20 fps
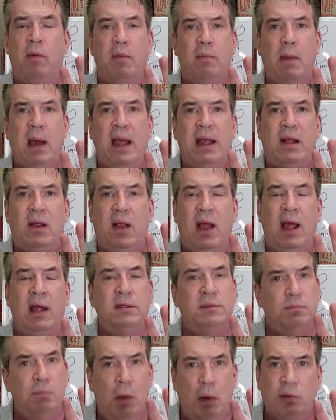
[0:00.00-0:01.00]
with my
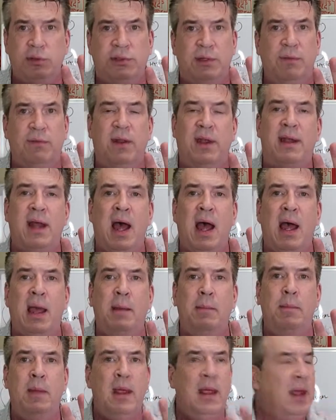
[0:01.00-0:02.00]
clients most of the
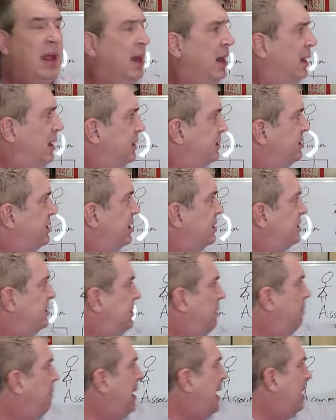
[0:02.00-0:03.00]
time is the
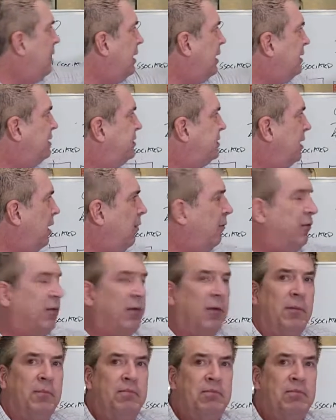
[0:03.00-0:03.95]
symbolic self.